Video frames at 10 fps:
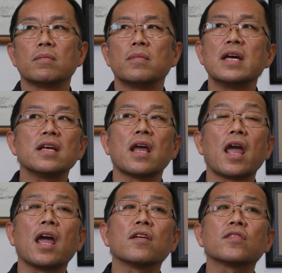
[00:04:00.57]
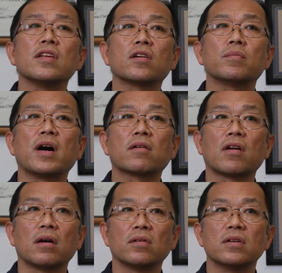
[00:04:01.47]
many ethnic
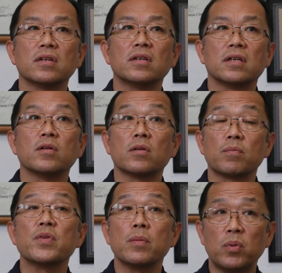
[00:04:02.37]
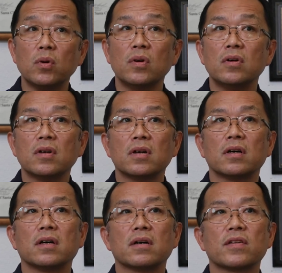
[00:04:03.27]
background uh, people,
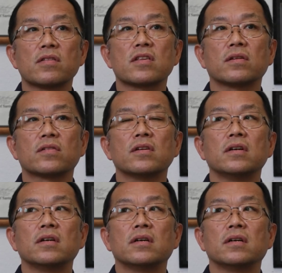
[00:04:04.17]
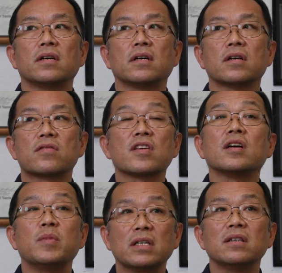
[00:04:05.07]
uh, such as uh,
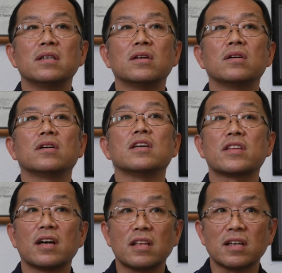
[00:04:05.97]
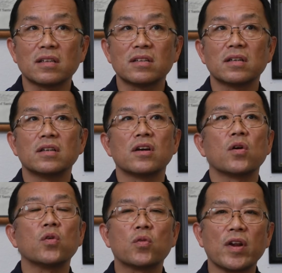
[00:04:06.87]
German, Italian,
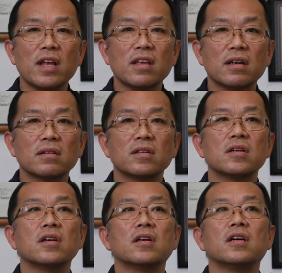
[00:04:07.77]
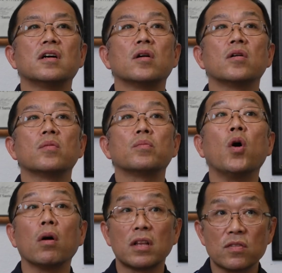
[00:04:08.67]
Ukrainian, uh,
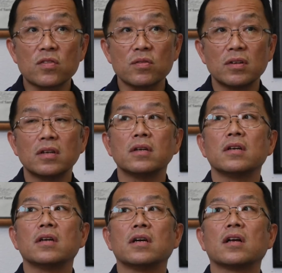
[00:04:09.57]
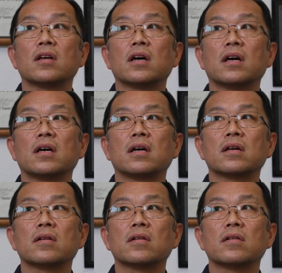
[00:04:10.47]
Polish, and uh,